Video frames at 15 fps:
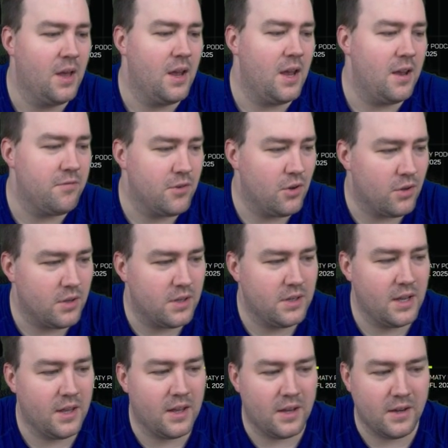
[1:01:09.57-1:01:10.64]
If not,
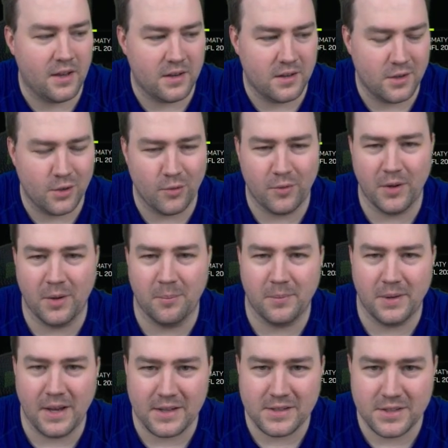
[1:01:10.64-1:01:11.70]
they can get rid of him
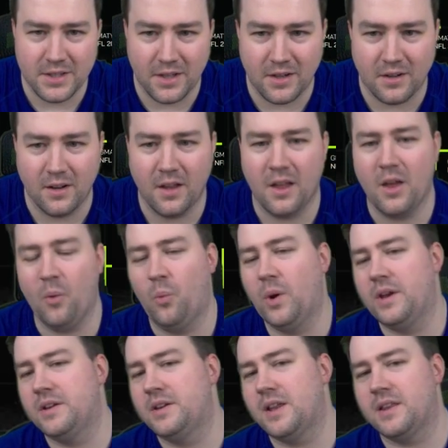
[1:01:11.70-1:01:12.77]
next year
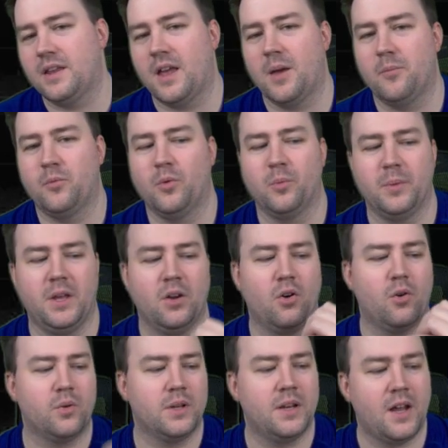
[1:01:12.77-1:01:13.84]
when the dead cap will be
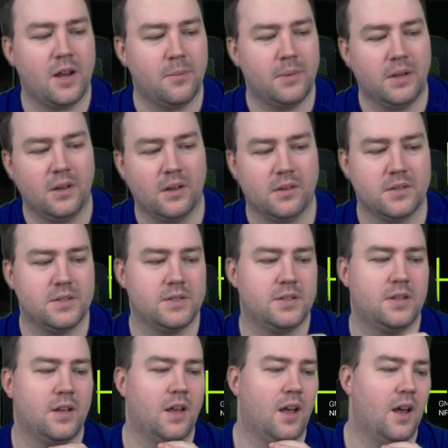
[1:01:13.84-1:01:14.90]
only 9 millions